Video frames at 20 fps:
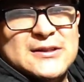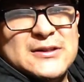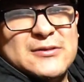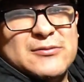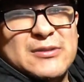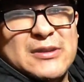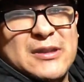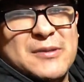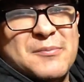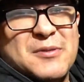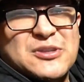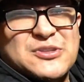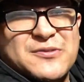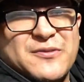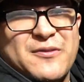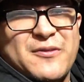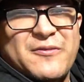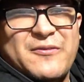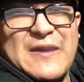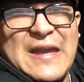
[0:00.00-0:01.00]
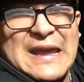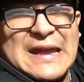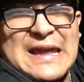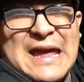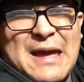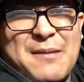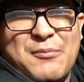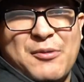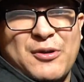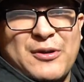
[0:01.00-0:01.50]
really much of a fat
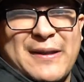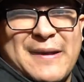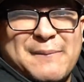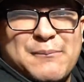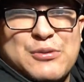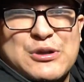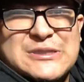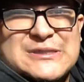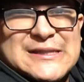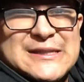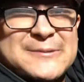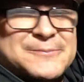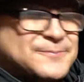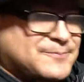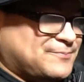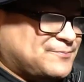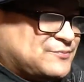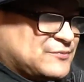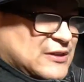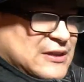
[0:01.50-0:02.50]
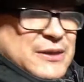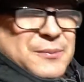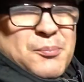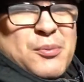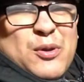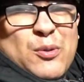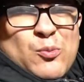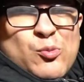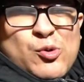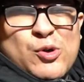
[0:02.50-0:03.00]
cap on that brisket. I'm gonna
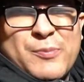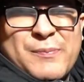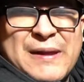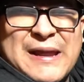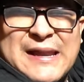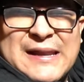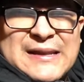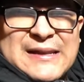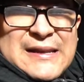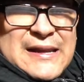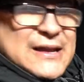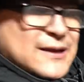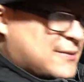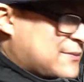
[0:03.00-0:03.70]
put a water pan in there.